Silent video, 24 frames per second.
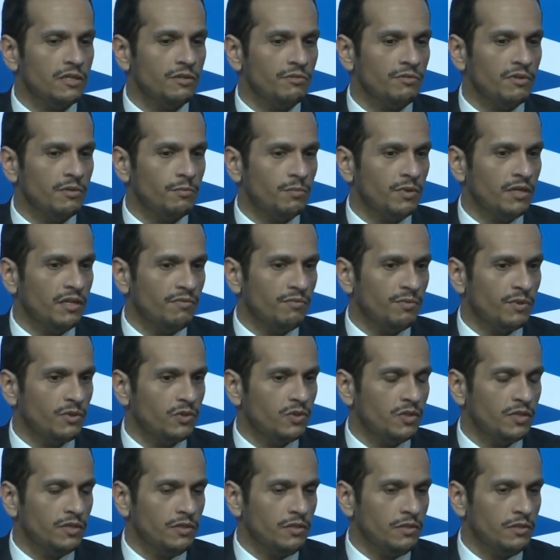We believe the
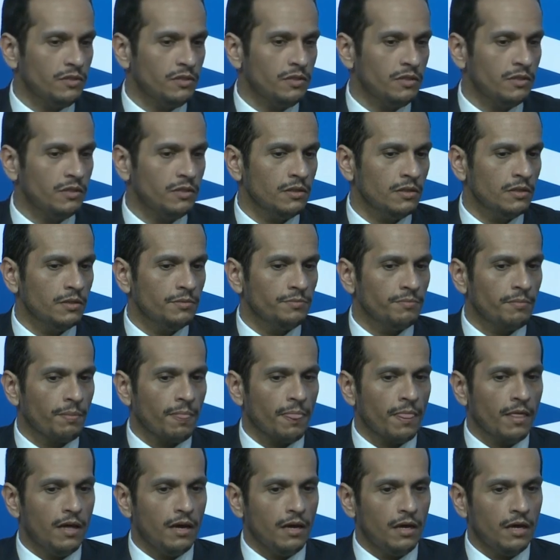GCC
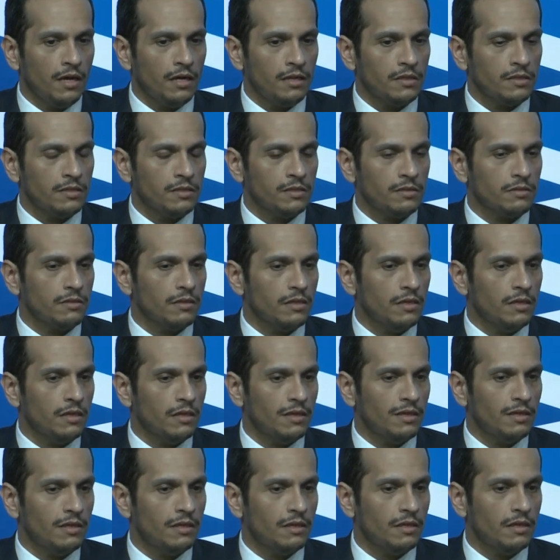has
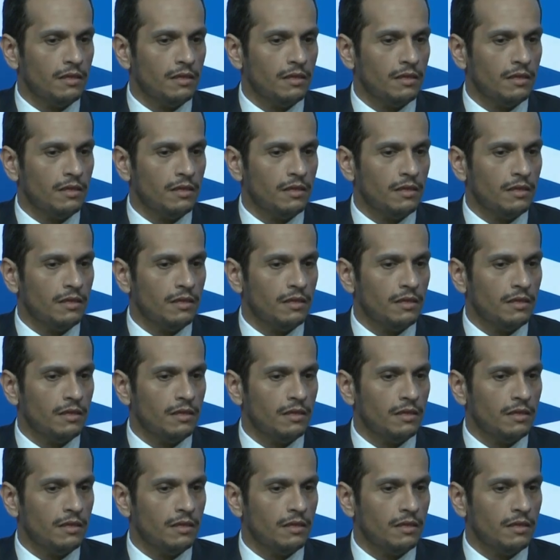uh,